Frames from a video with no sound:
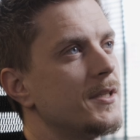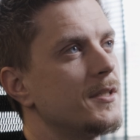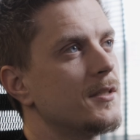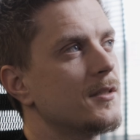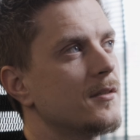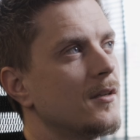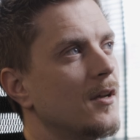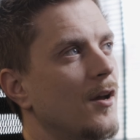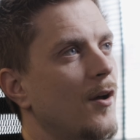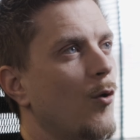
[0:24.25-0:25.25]
Business,
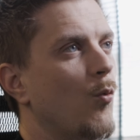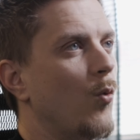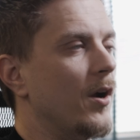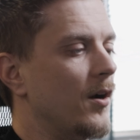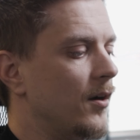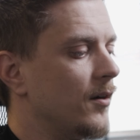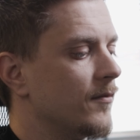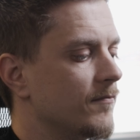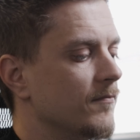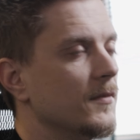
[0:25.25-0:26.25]
where
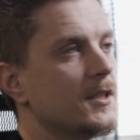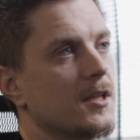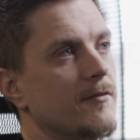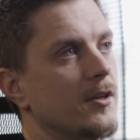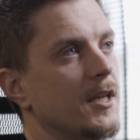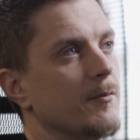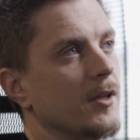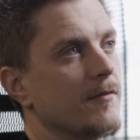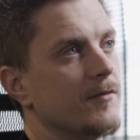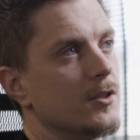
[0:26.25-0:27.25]
let's give it a name
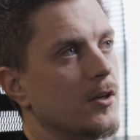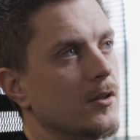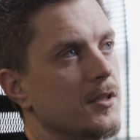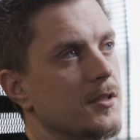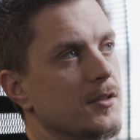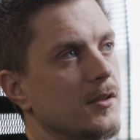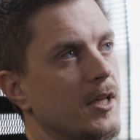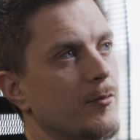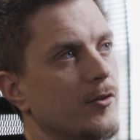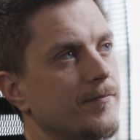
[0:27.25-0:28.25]
like Vitaly's
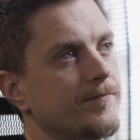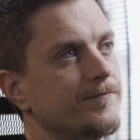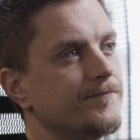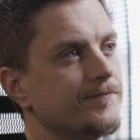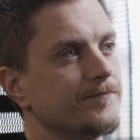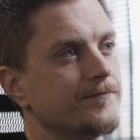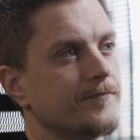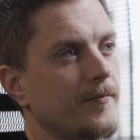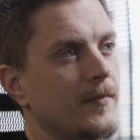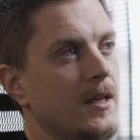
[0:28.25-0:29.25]
label.
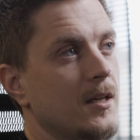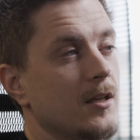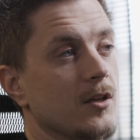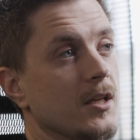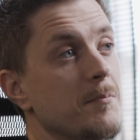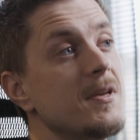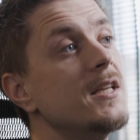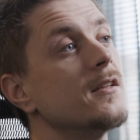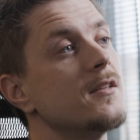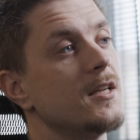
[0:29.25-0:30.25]
You can
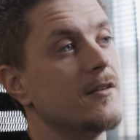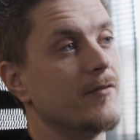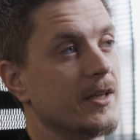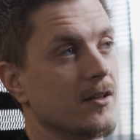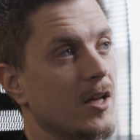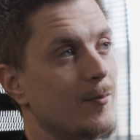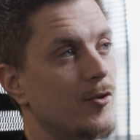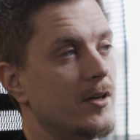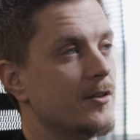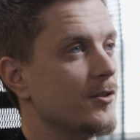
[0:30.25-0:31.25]
immediately invite
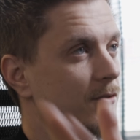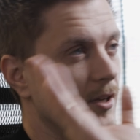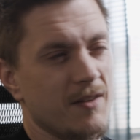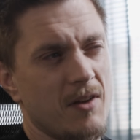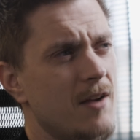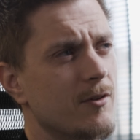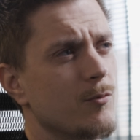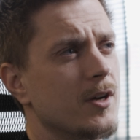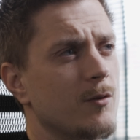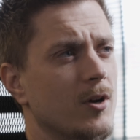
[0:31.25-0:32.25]
collaborators, so you can have
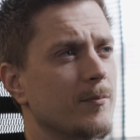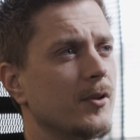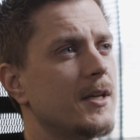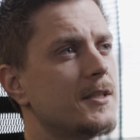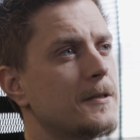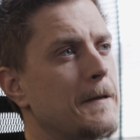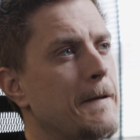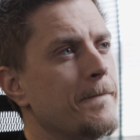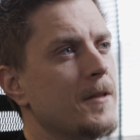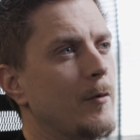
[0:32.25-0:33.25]
everyone in one place.
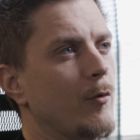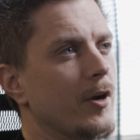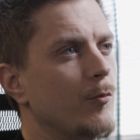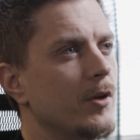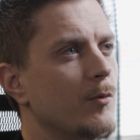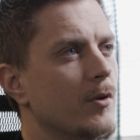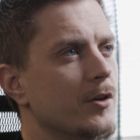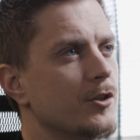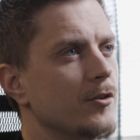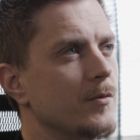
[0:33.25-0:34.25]
But what I really want to
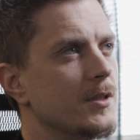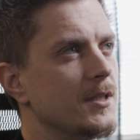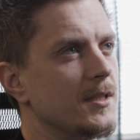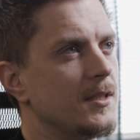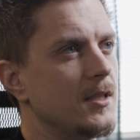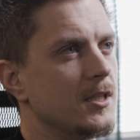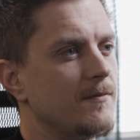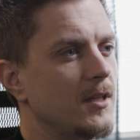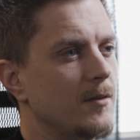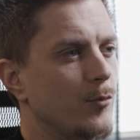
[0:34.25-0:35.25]
show you is the
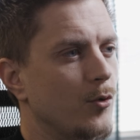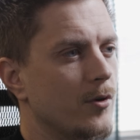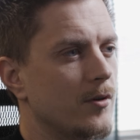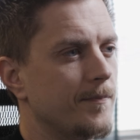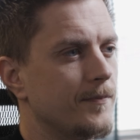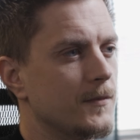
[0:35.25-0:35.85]
CSV importer.